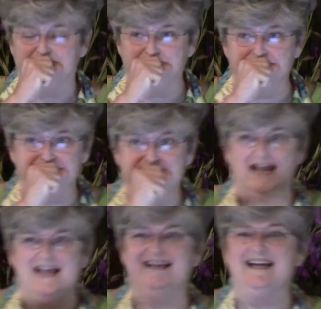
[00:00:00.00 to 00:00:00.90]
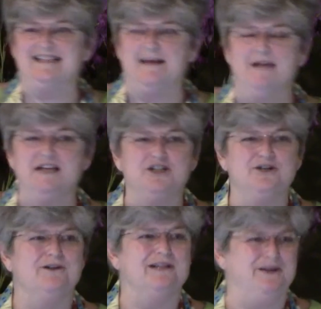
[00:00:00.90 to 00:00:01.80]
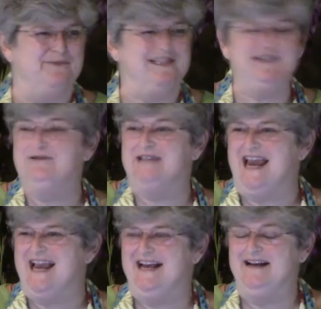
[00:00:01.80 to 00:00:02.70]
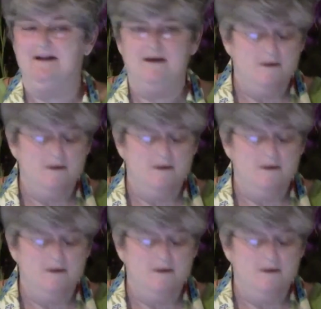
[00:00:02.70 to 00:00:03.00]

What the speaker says: And as I mentioned earlier with Suzanne,